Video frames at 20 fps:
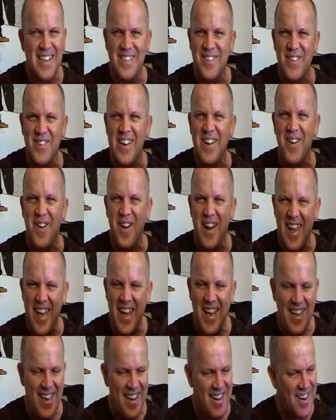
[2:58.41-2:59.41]
That's really
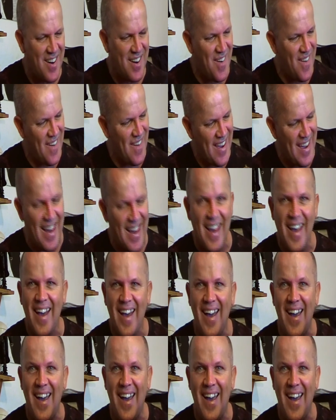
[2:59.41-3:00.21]
kinky and queer.